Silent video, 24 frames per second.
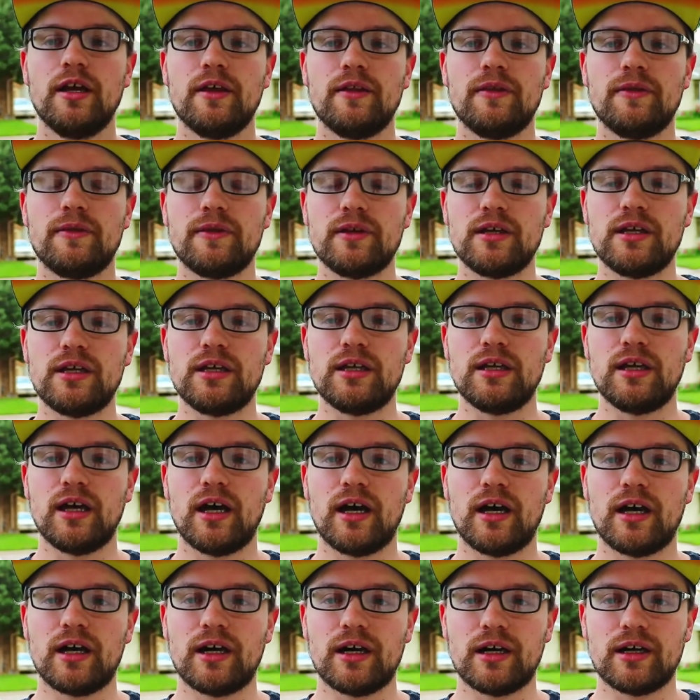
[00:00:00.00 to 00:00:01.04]
the
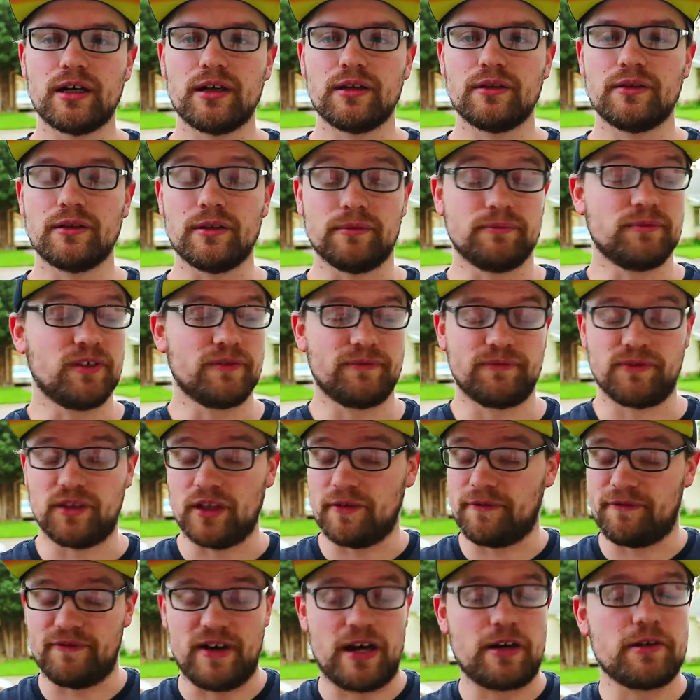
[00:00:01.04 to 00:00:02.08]
uh, the, the
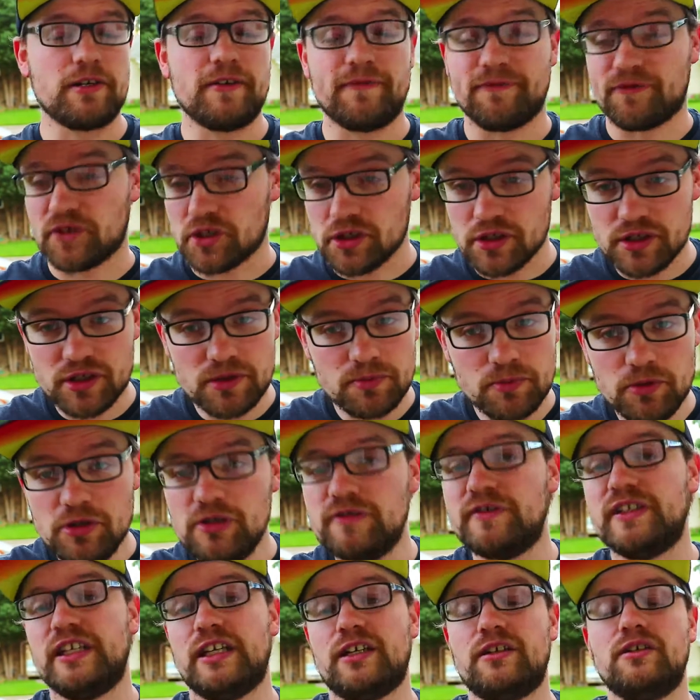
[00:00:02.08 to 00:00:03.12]
the very first
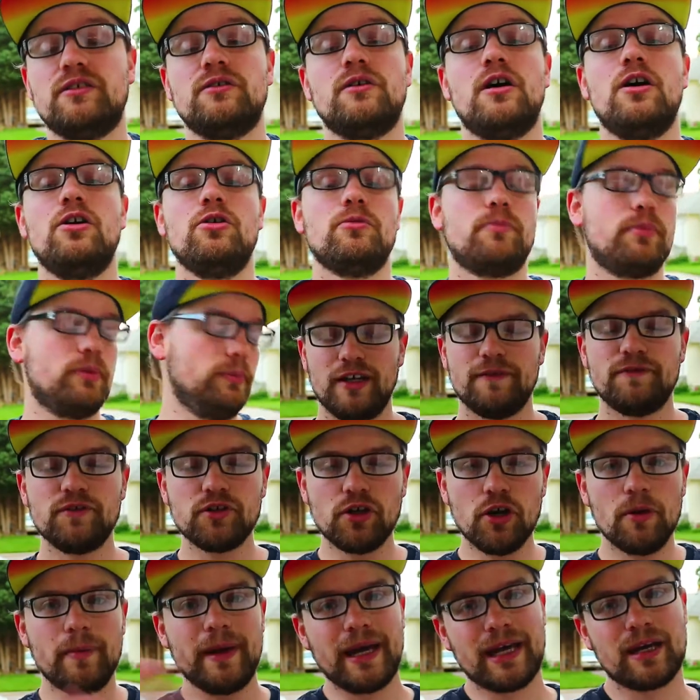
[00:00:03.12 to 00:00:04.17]
movie, A New Hope, if you
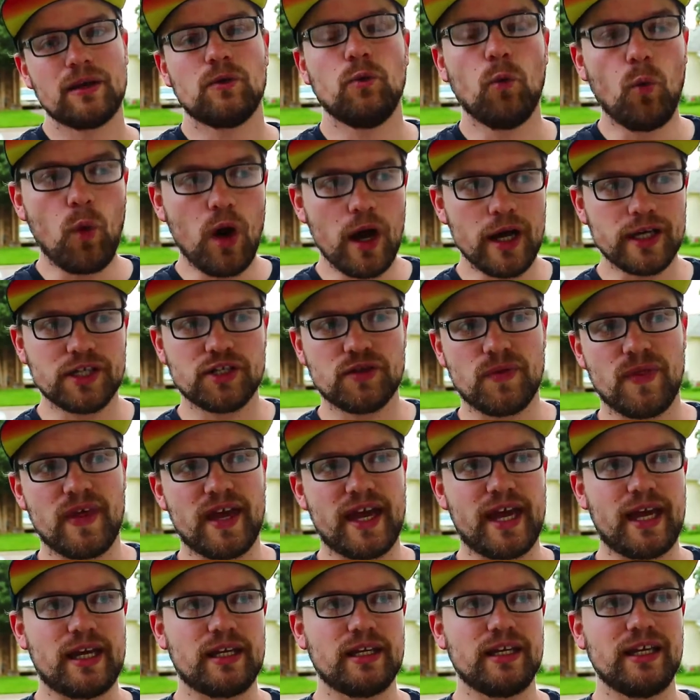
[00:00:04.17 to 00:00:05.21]
go back and watch
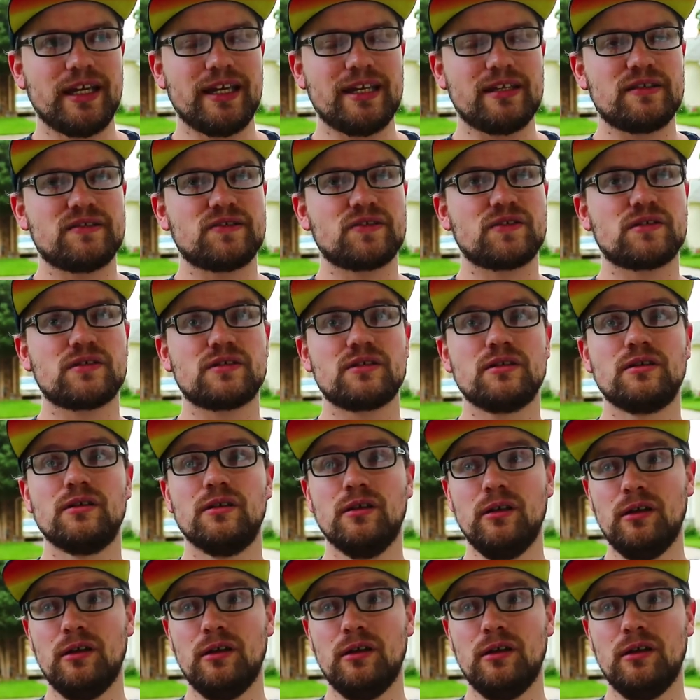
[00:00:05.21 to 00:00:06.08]
that, it's